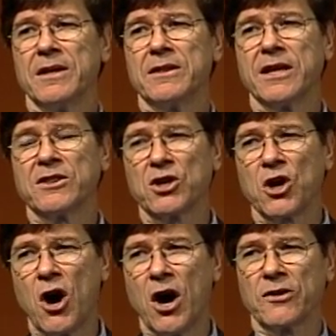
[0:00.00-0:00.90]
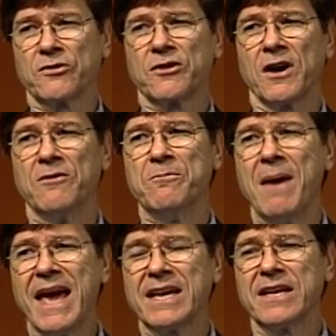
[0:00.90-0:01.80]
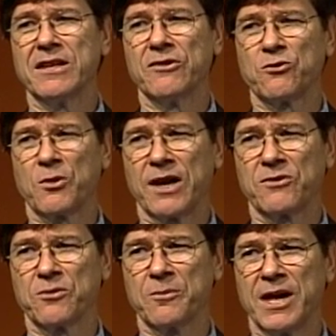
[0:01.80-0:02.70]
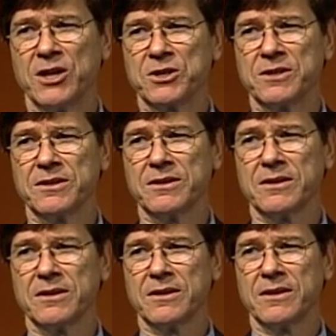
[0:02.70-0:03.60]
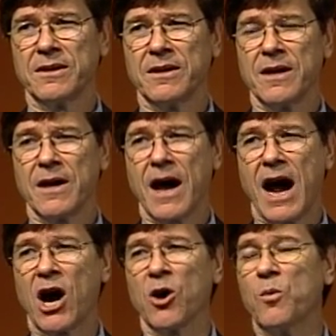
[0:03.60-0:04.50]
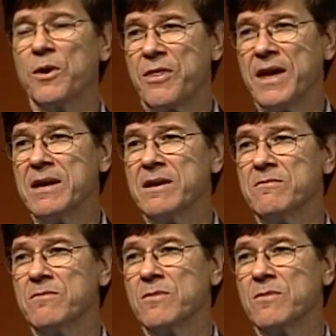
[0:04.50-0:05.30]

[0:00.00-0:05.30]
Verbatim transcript: that the costs of making this transformation are within